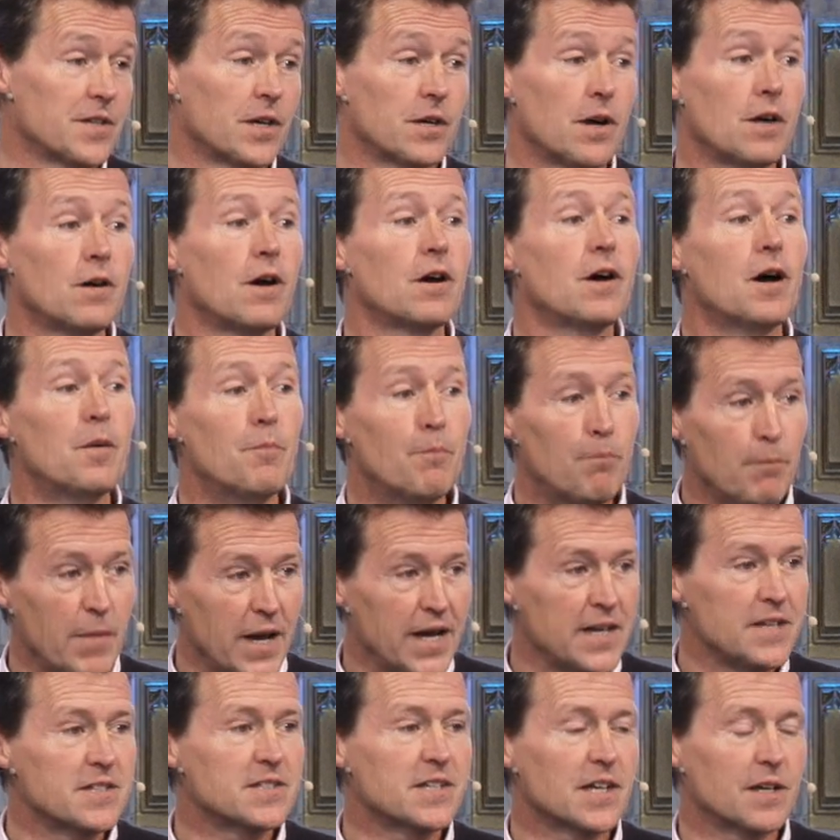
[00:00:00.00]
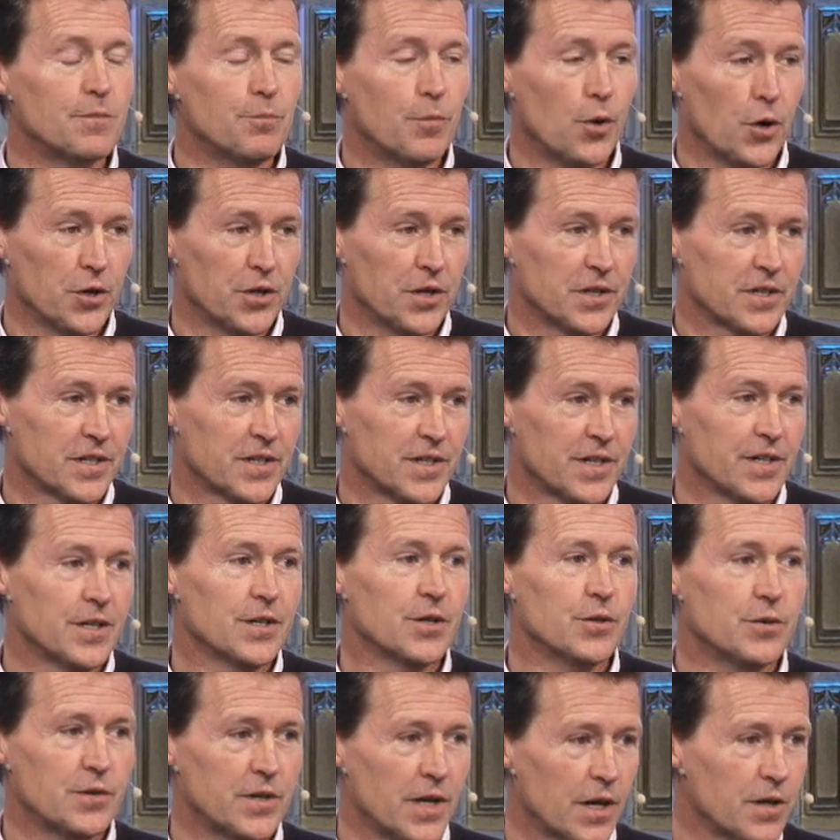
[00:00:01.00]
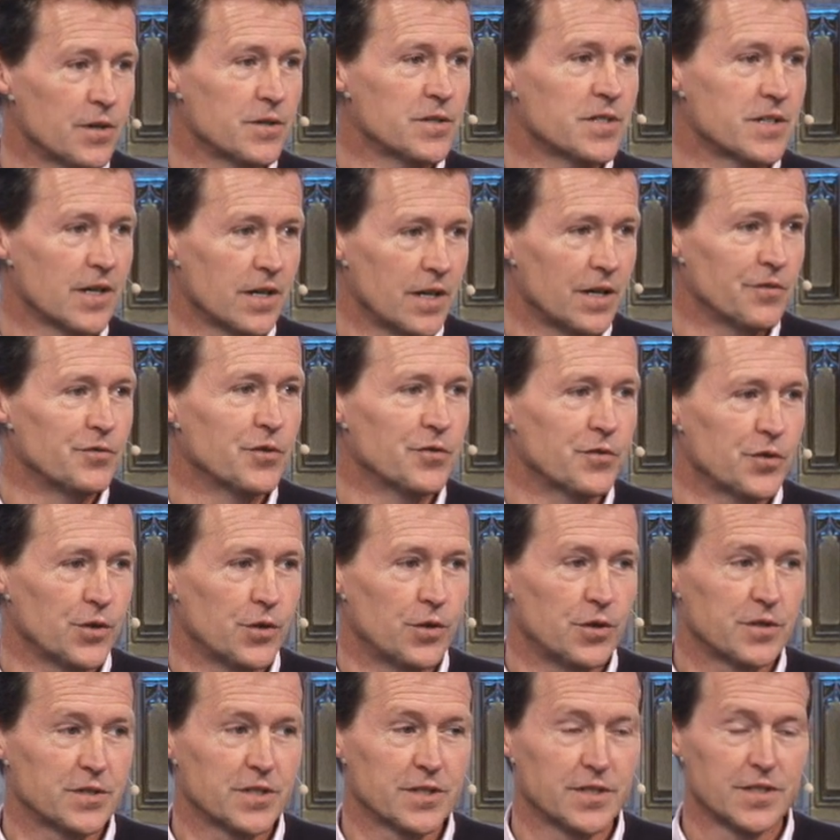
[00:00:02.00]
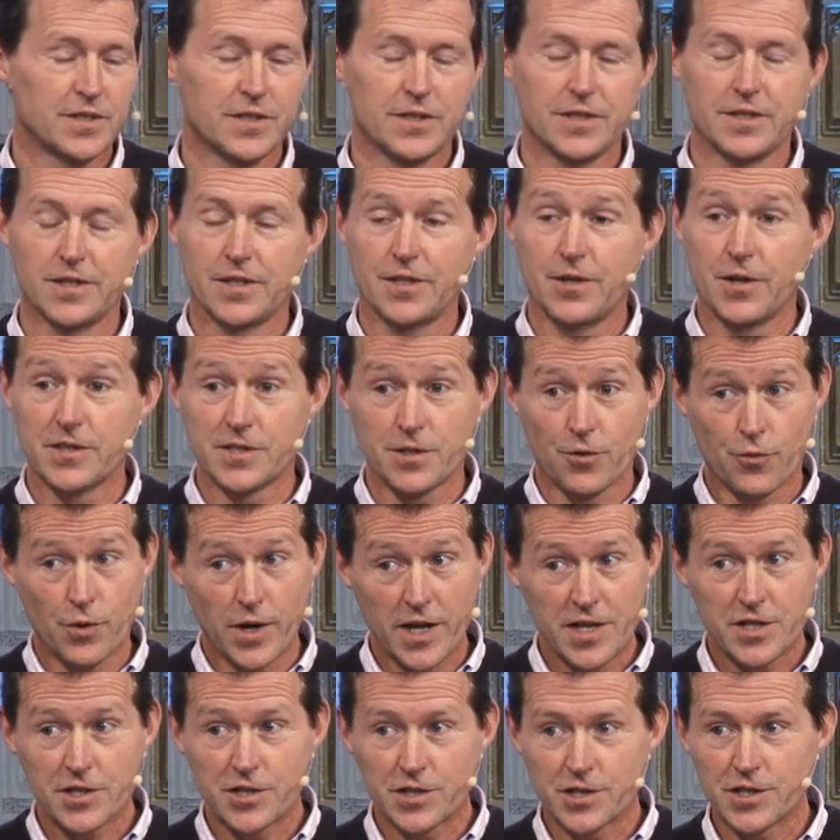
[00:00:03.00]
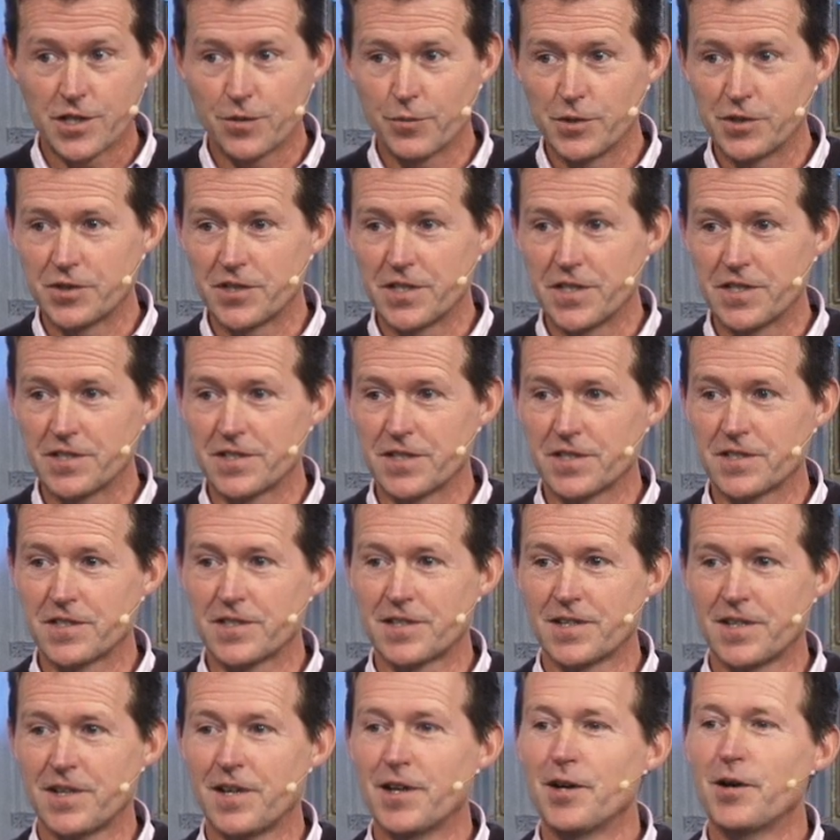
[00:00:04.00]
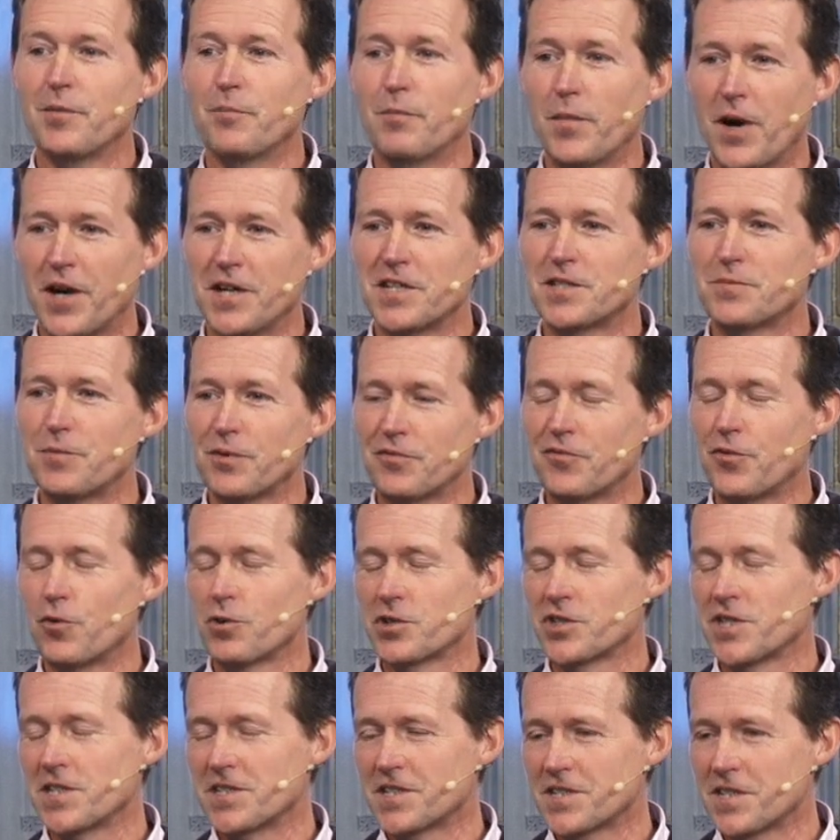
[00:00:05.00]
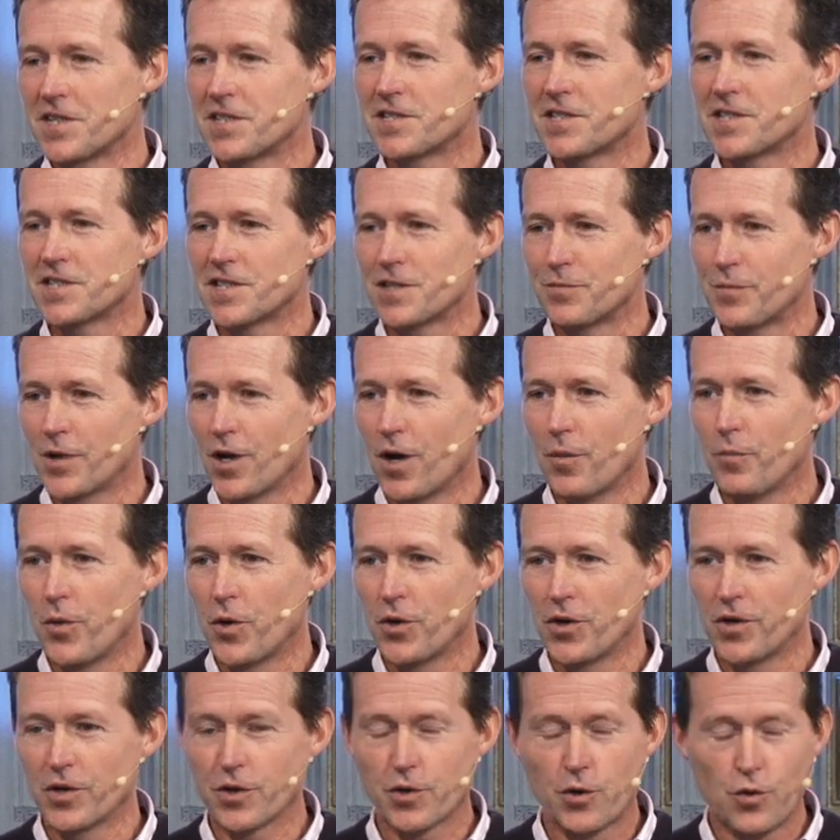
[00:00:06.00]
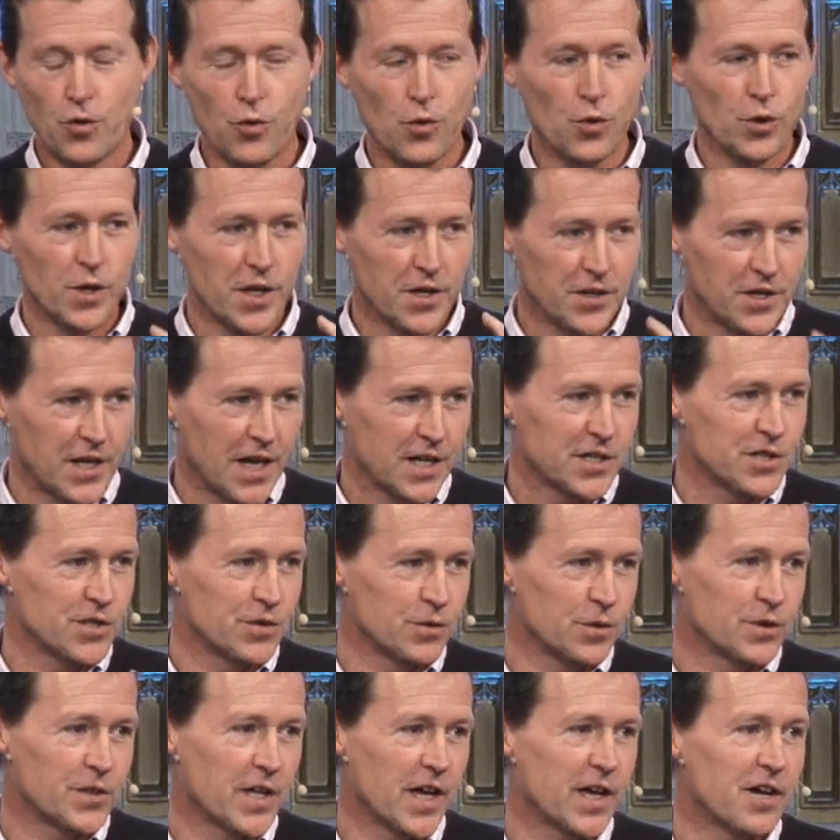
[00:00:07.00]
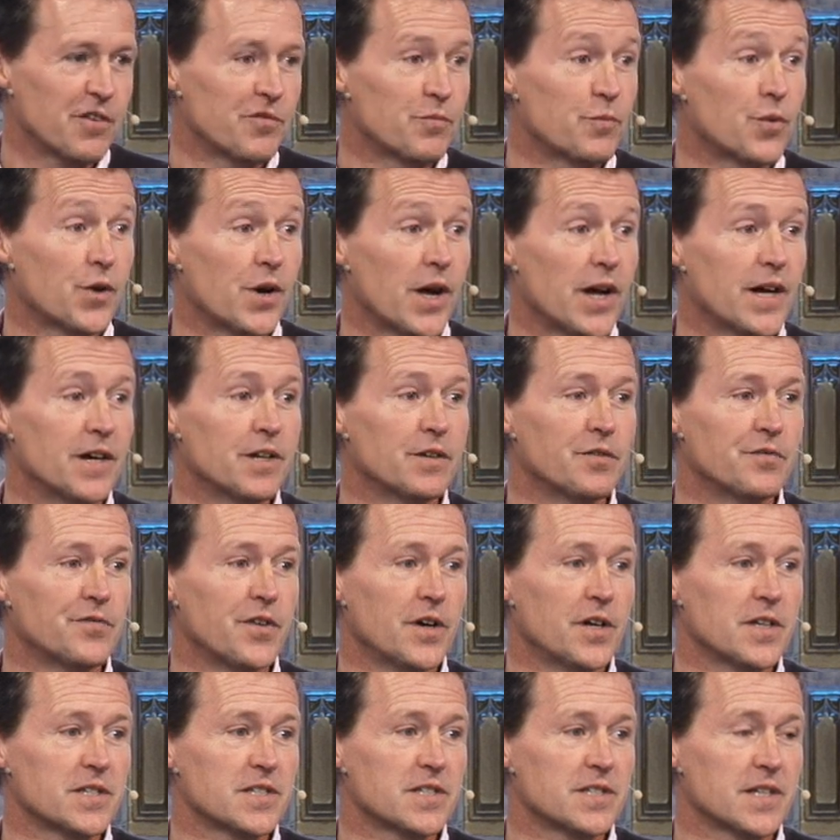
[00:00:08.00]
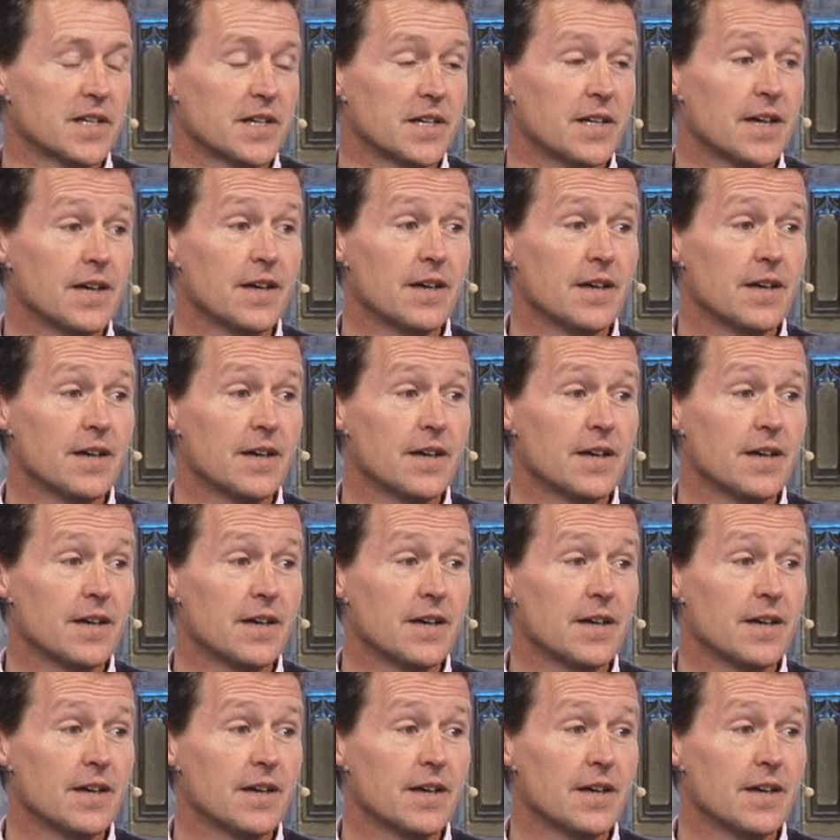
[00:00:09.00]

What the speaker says: That our amazing monarch who knows the love of God, who has a relationship with Jesus, might, before she ceases to be our monarch, call a national day of prayer and fasting